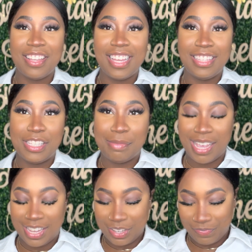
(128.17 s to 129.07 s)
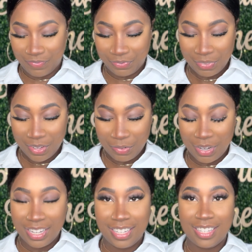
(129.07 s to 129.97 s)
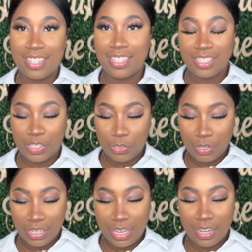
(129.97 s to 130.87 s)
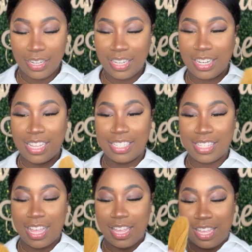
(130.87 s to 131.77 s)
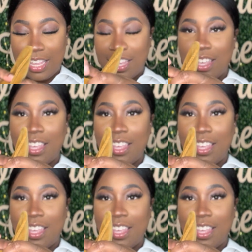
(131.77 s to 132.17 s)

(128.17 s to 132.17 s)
like this bag, right? Because you can carry it as like